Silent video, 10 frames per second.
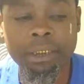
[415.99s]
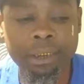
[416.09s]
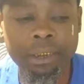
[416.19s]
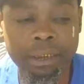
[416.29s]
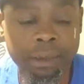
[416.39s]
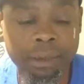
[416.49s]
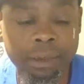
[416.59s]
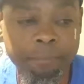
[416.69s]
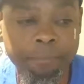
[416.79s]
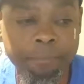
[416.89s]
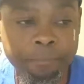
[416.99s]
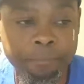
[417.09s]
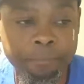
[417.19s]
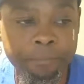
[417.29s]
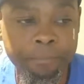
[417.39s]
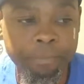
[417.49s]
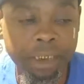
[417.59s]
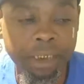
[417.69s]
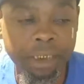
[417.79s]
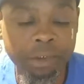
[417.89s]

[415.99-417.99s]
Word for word: Um, it's all